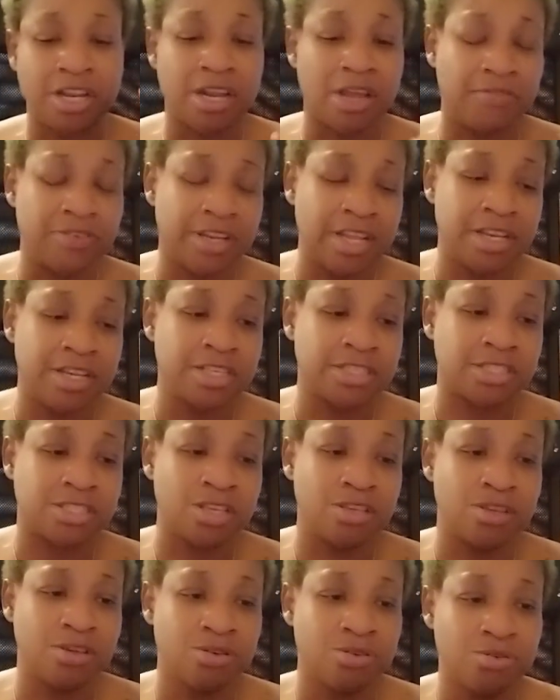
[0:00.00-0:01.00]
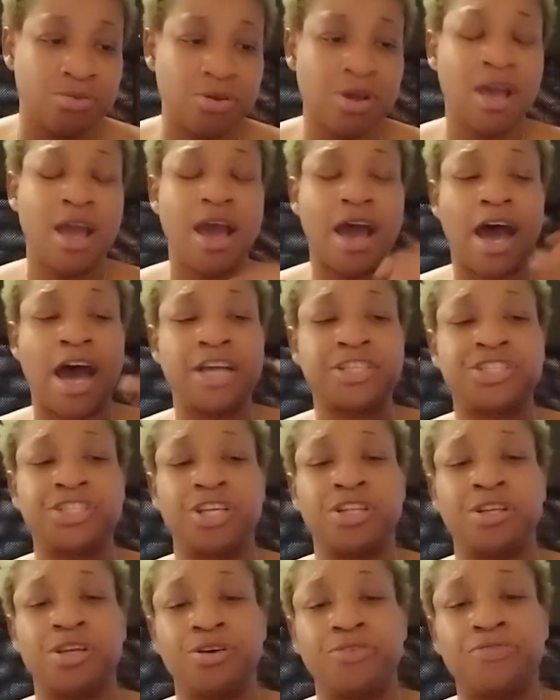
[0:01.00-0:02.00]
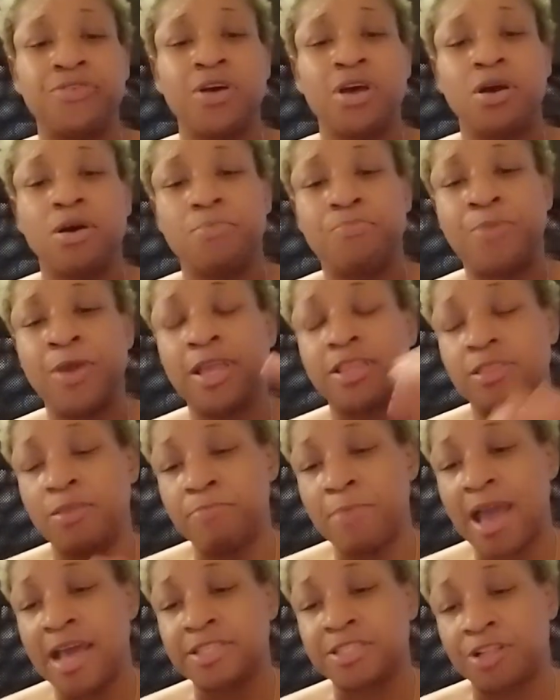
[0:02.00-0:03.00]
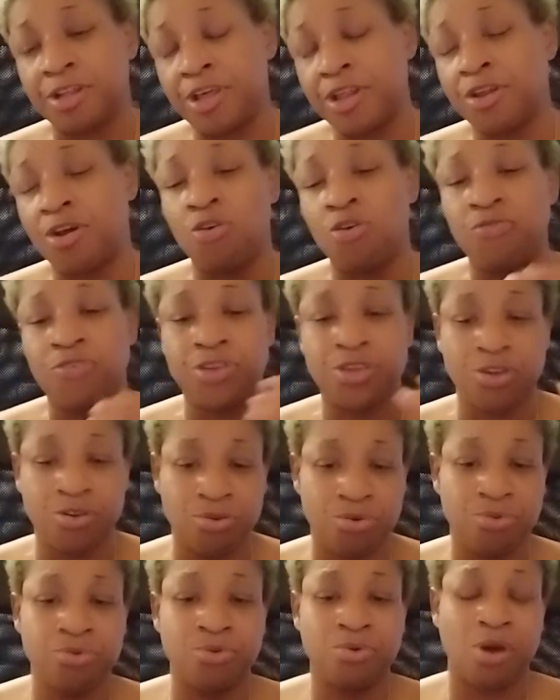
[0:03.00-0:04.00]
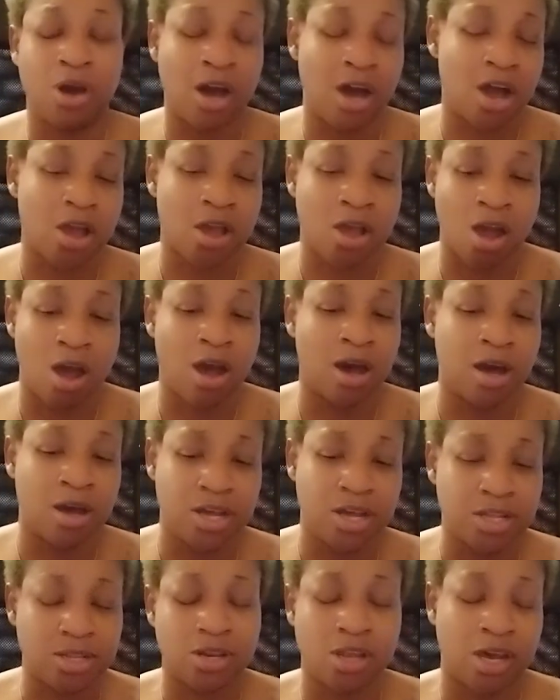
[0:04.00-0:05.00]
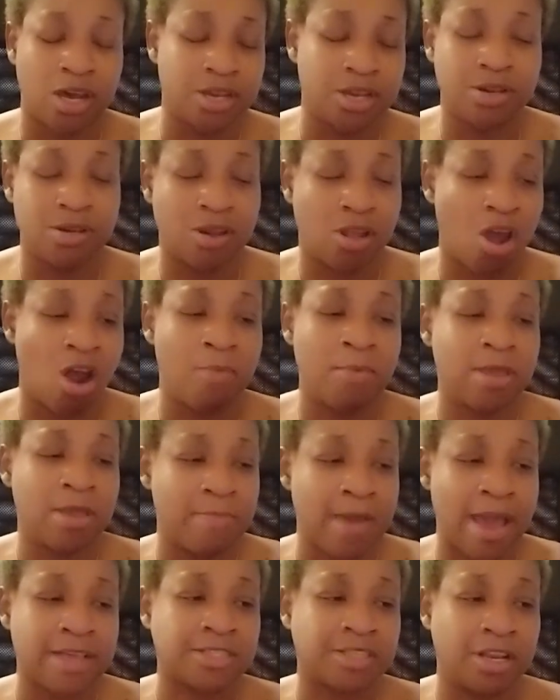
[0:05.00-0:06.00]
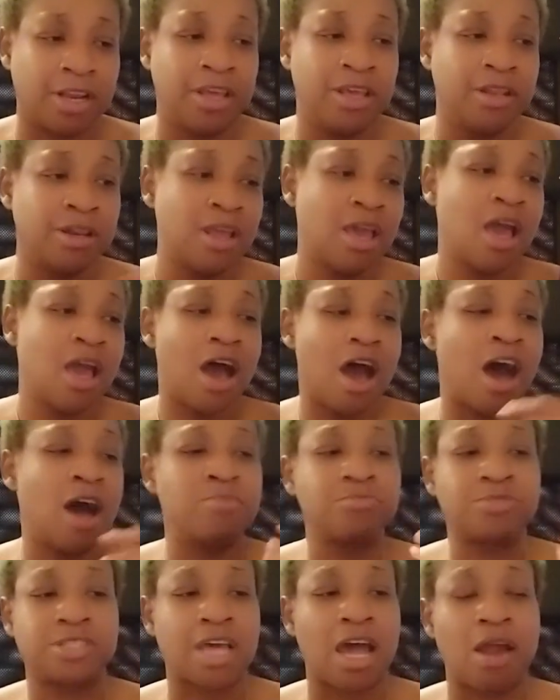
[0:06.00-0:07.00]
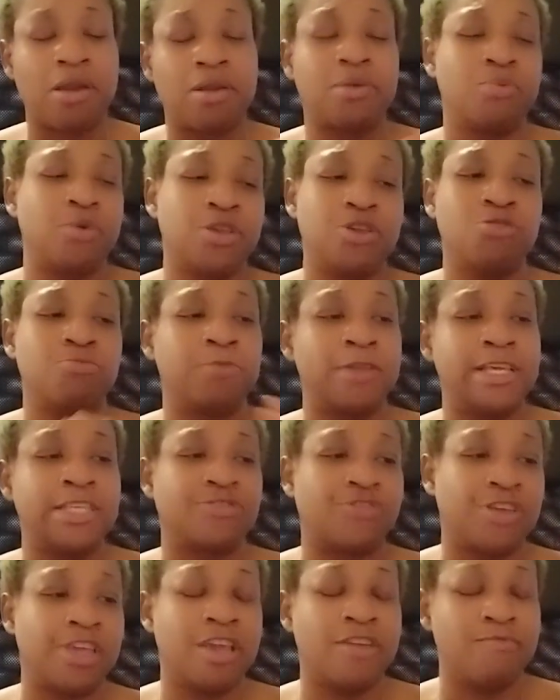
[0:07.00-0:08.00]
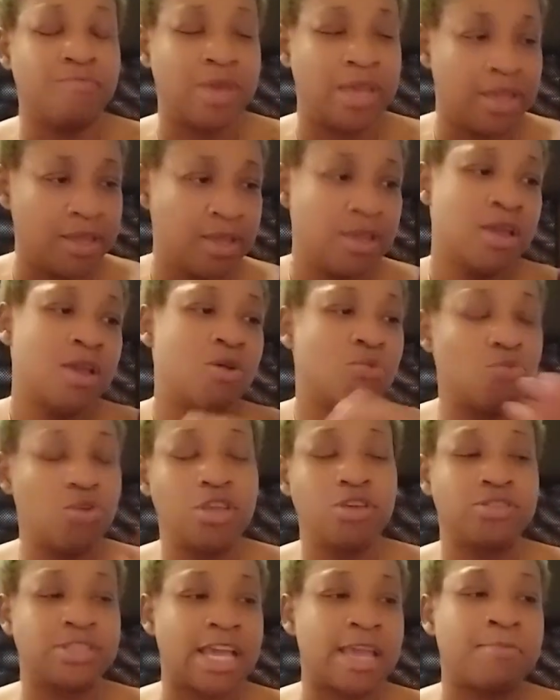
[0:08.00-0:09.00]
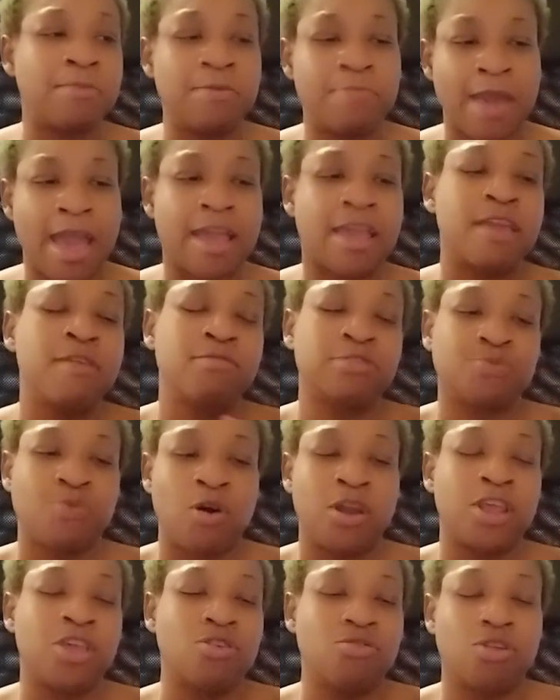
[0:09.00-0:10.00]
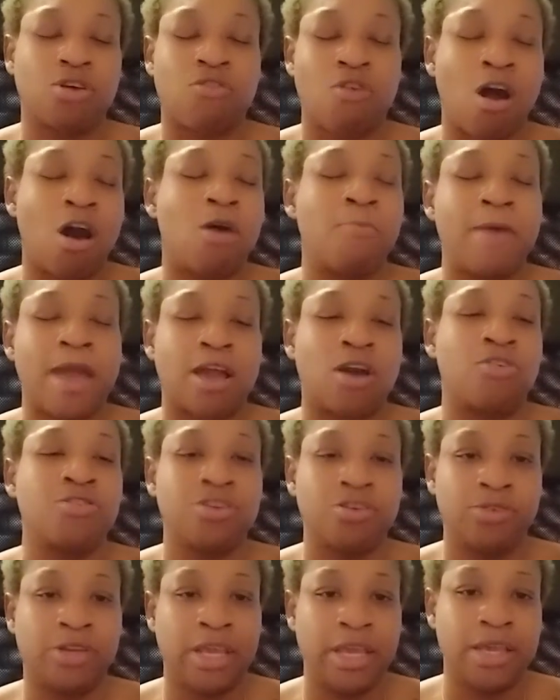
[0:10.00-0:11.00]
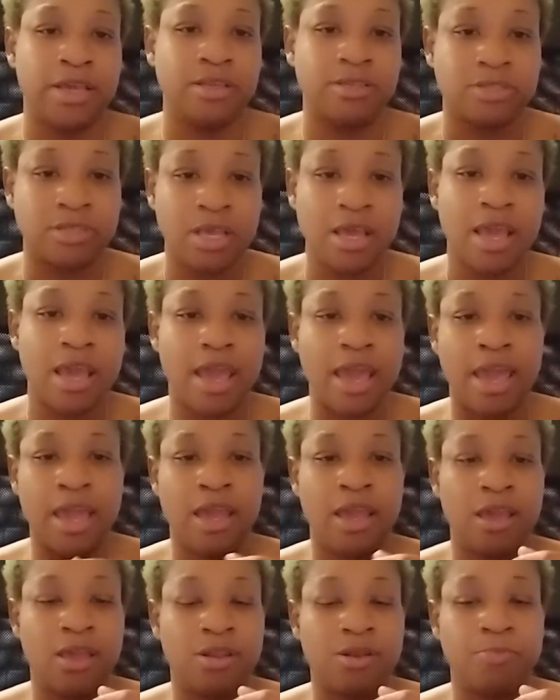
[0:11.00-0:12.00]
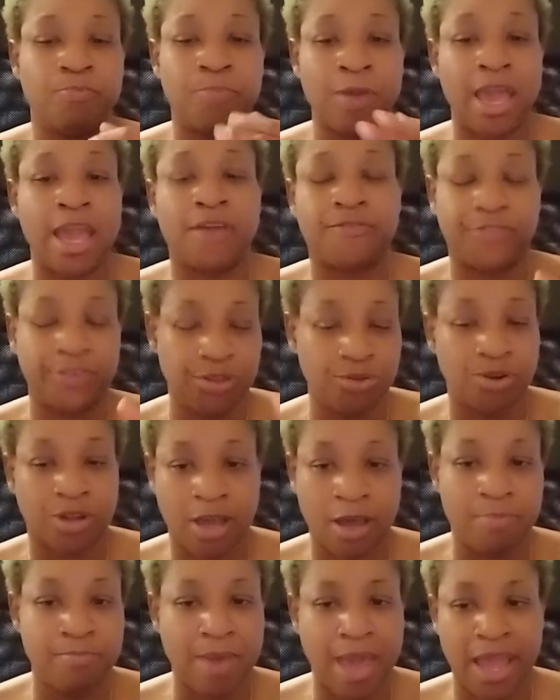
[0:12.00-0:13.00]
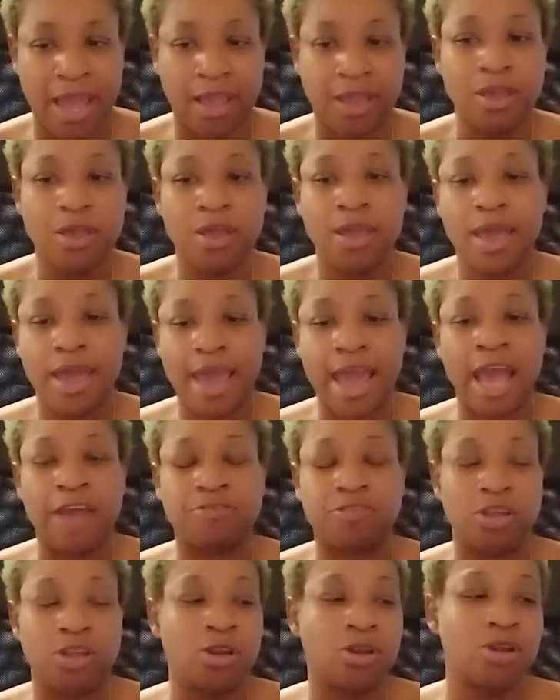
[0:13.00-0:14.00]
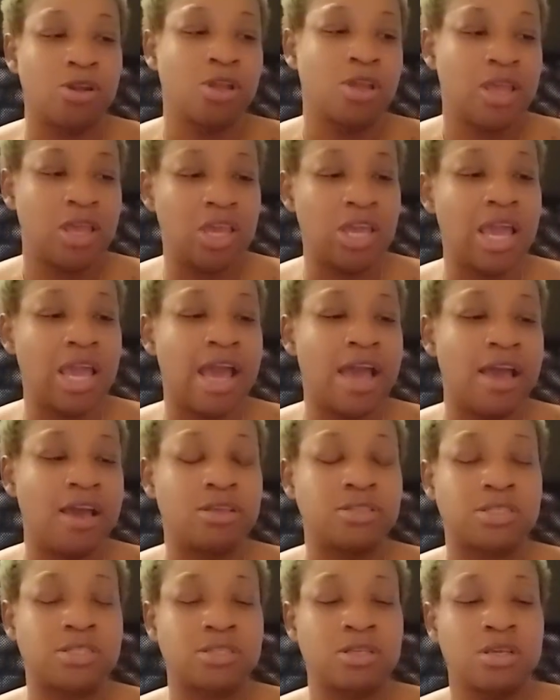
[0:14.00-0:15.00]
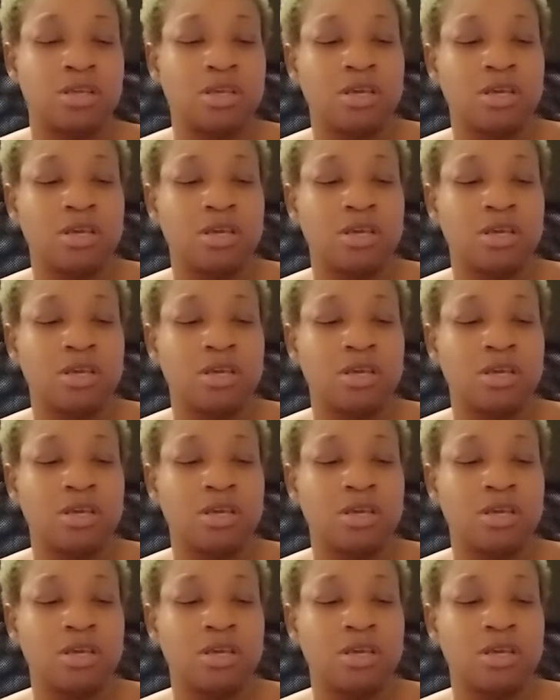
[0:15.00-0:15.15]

have never did this to you. I shouldn't have picked the masculine over you, karmic masculine. I'm sorry, will you please forgive me? Will you take me back? He was wanting you to crawl back on your knees and beg for you to come back after he has